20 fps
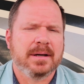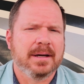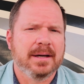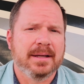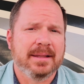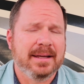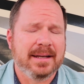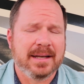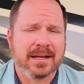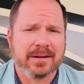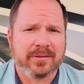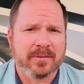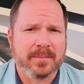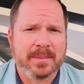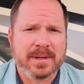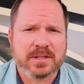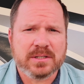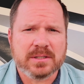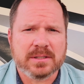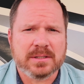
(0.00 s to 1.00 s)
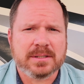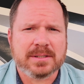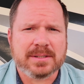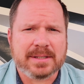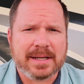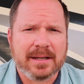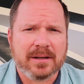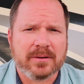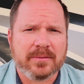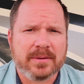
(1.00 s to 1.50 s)
and they never mention
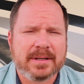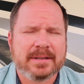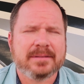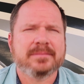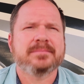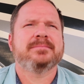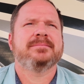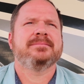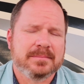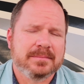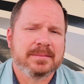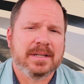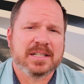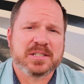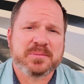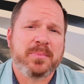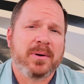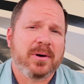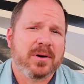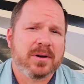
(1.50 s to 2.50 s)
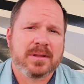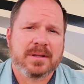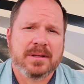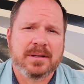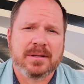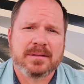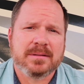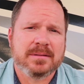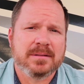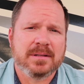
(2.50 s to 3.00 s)
salary? That's part of
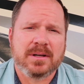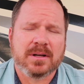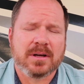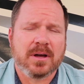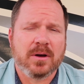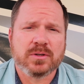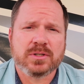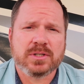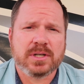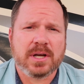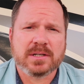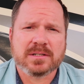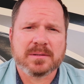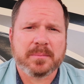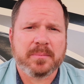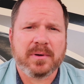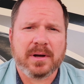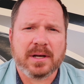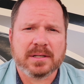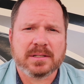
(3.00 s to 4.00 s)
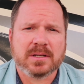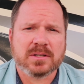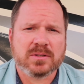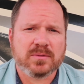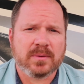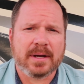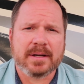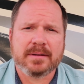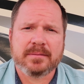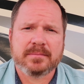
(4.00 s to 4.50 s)
the negotiation process,
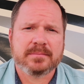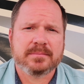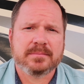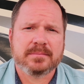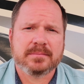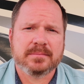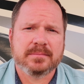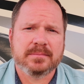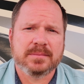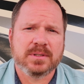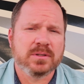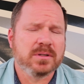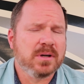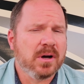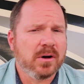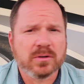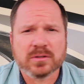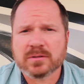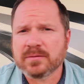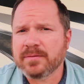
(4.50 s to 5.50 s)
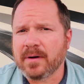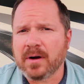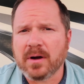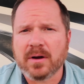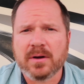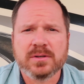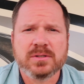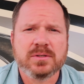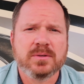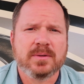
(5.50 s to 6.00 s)
right? You go as
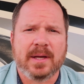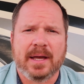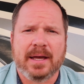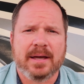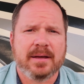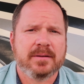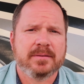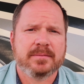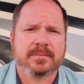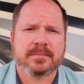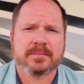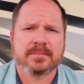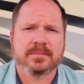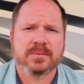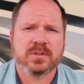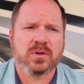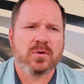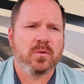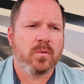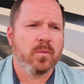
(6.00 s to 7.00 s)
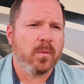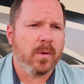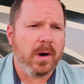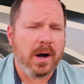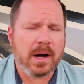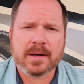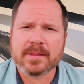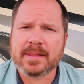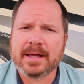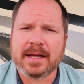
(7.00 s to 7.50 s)
far as you can, you
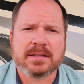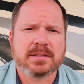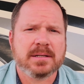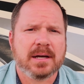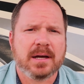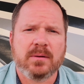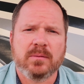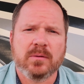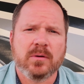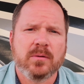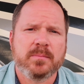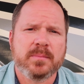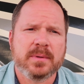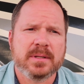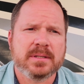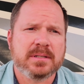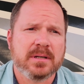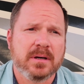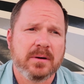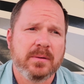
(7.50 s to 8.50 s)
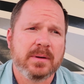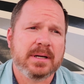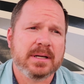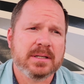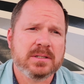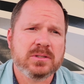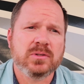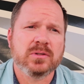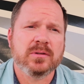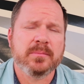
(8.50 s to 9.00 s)
walk that tightrope until it
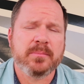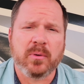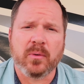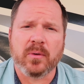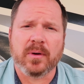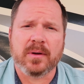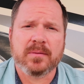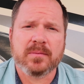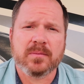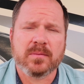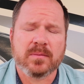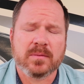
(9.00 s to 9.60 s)
gets to the point